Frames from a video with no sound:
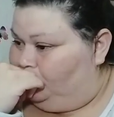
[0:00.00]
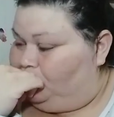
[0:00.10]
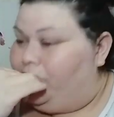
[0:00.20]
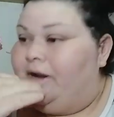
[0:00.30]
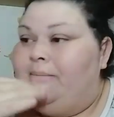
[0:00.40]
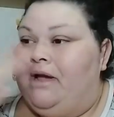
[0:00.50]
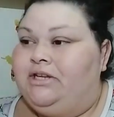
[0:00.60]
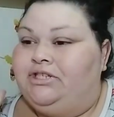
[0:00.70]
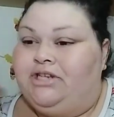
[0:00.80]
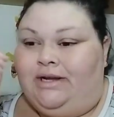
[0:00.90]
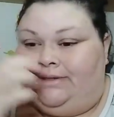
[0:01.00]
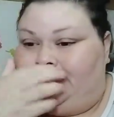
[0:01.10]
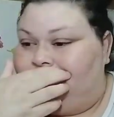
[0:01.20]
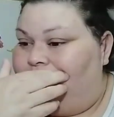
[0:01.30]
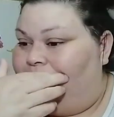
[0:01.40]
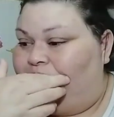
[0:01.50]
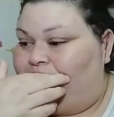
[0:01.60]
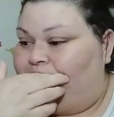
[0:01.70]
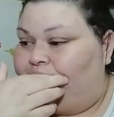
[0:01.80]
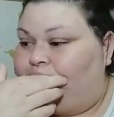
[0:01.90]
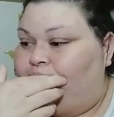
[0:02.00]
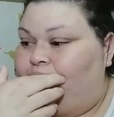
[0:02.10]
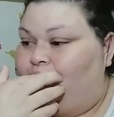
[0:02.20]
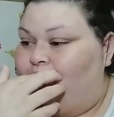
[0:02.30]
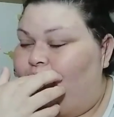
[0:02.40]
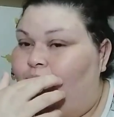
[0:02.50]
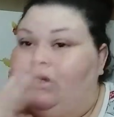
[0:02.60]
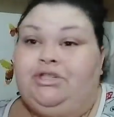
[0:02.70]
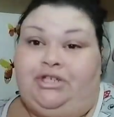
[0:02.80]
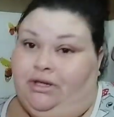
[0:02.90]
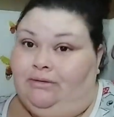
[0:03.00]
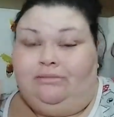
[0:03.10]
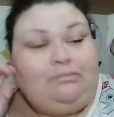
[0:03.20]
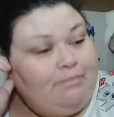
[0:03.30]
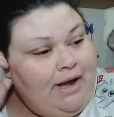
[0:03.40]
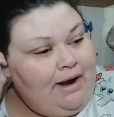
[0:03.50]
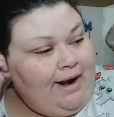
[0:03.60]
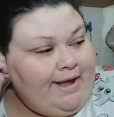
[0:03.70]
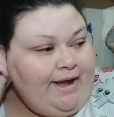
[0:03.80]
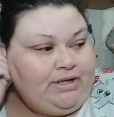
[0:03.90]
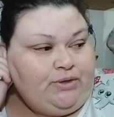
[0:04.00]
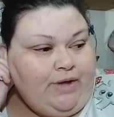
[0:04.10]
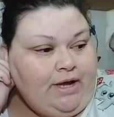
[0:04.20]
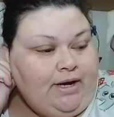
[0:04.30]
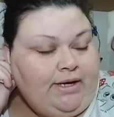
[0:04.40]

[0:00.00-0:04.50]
pretty much just chill, but I can't do that.